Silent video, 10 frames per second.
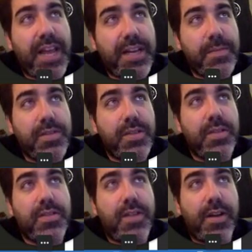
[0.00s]
items
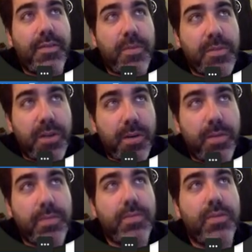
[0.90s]
starting from 0.
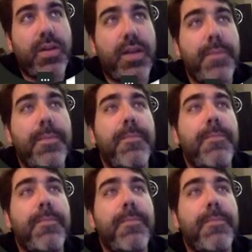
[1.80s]
Okay?